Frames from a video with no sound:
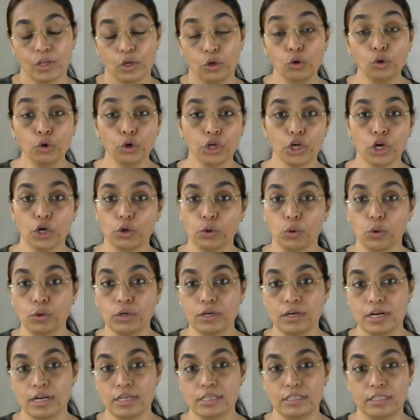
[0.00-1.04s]
Do your
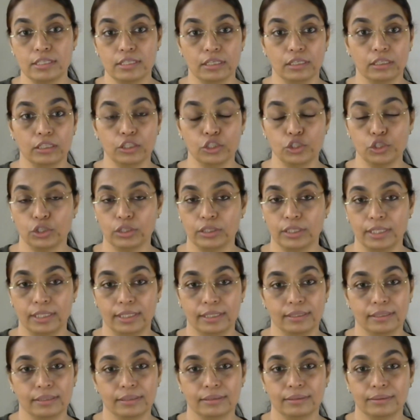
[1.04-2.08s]
own research on it
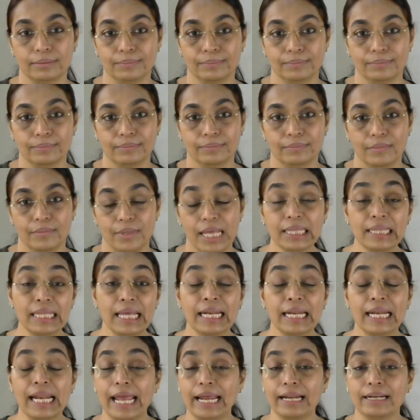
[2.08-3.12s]
and
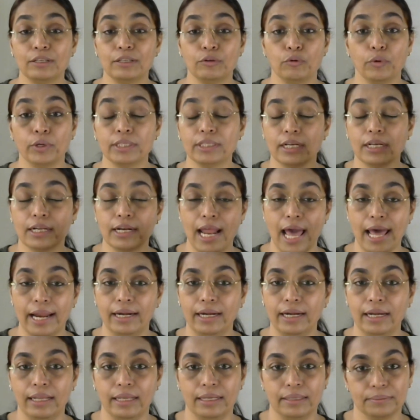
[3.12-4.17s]
then act with
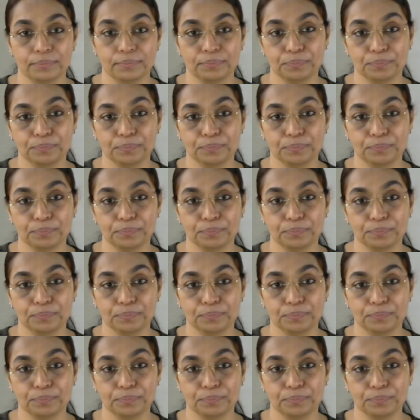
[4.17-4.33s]
clarity.